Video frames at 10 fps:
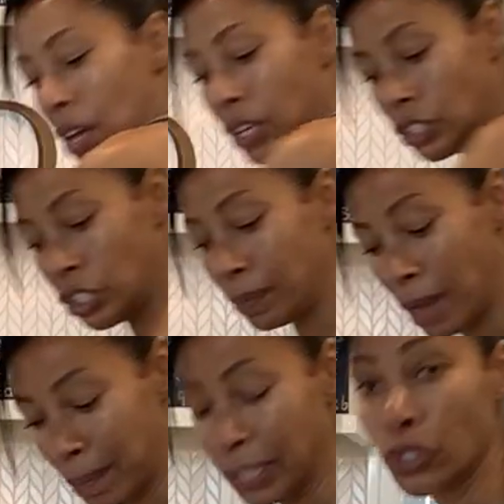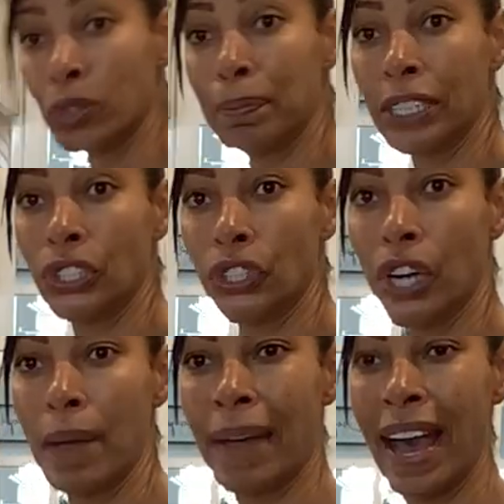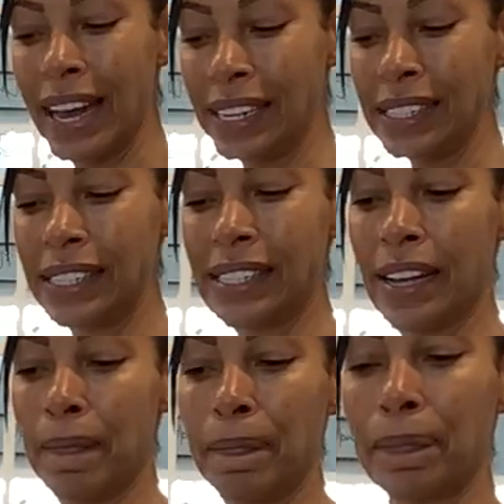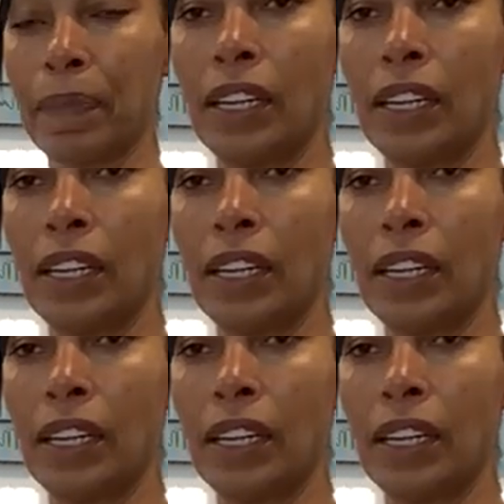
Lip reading: To my mushroom mixture, I'm adding some